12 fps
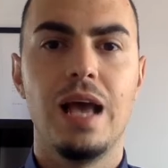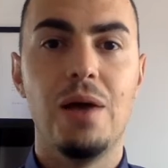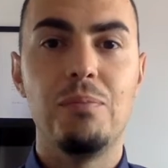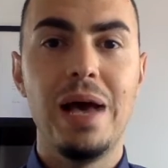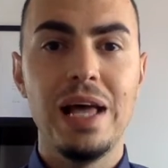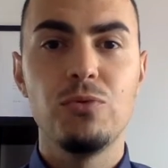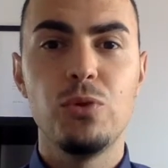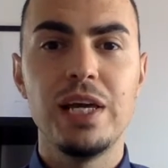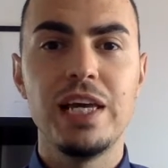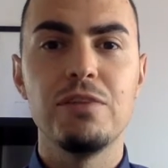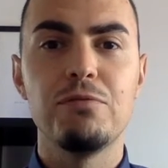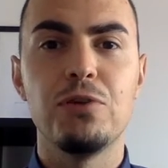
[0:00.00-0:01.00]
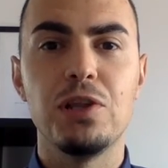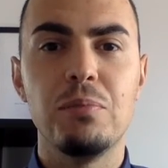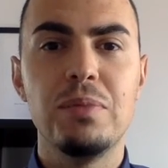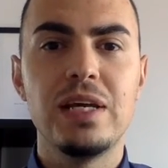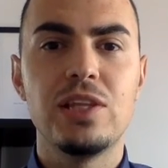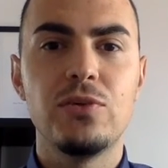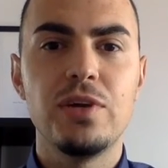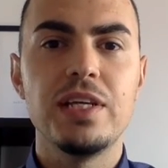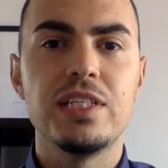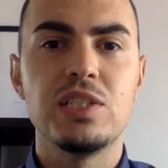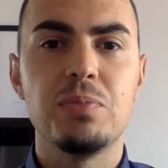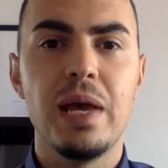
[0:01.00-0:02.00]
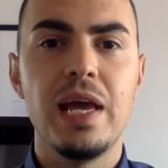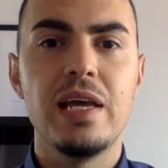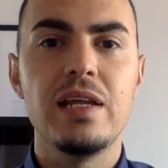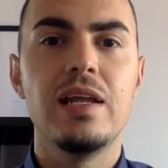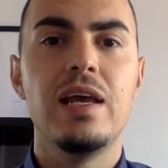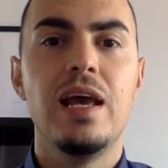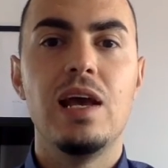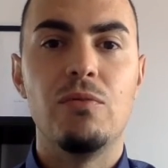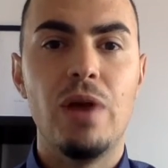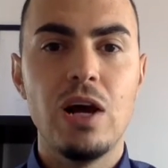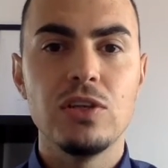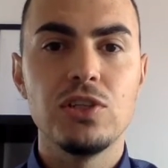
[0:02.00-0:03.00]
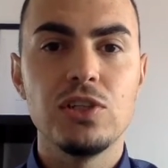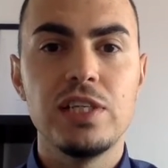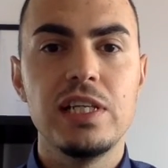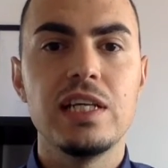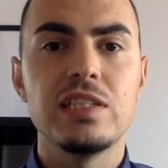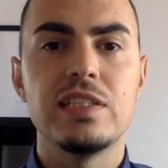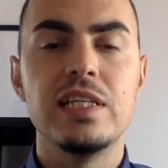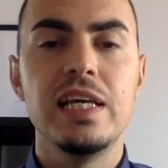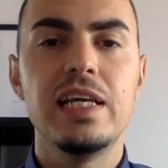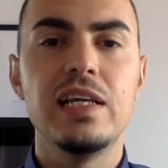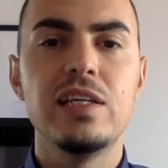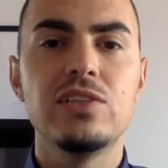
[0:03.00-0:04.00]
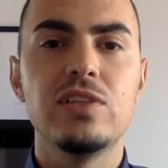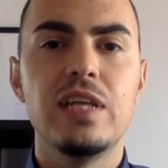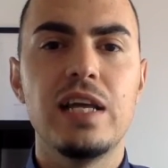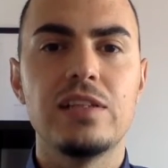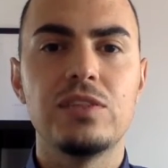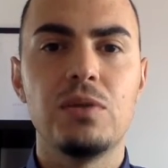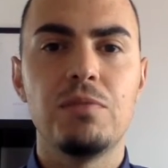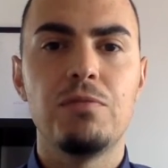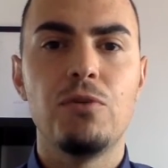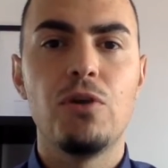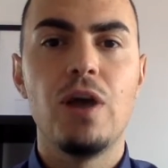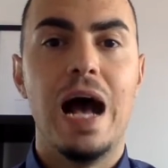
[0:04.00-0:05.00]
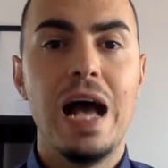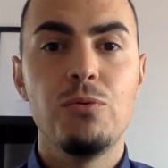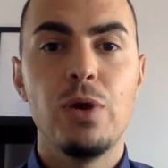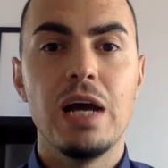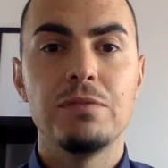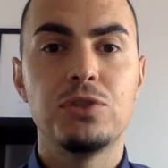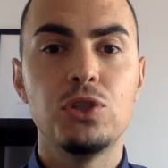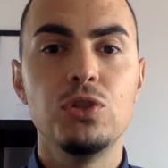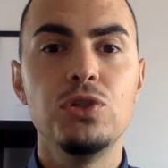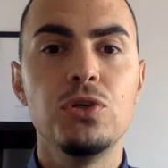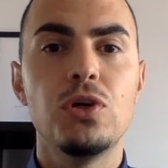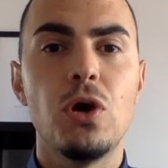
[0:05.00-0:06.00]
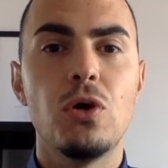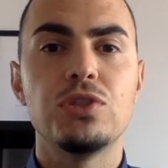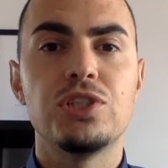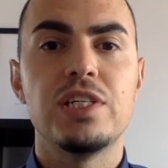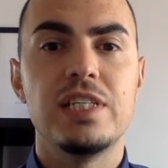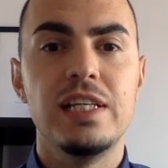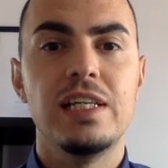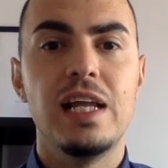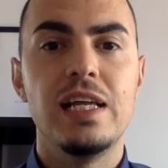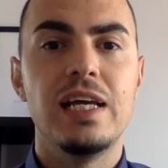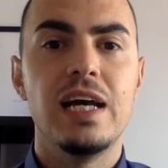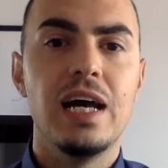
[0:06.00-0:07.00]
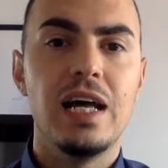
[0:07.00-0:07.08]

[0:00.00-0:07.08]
A bad weekend for the big three in Spain. Real Sociedad sneaking into that top four. And we have two new coaches in La Liga.